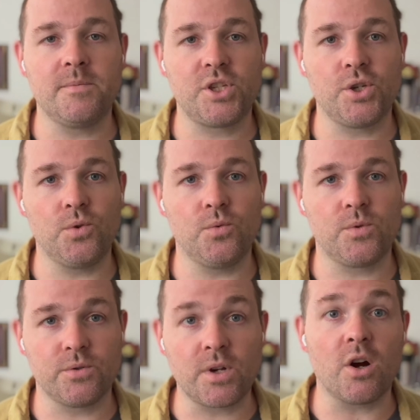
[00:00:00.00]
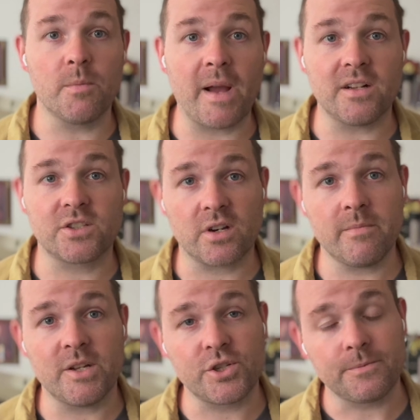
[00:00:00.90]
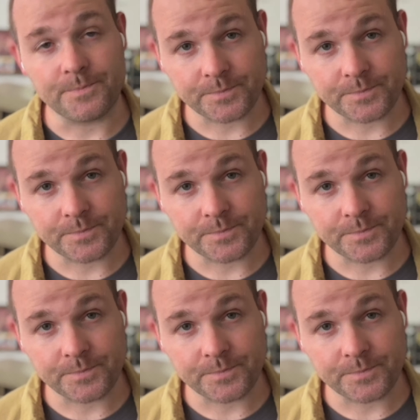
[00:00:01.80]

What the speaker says: to color balance your image.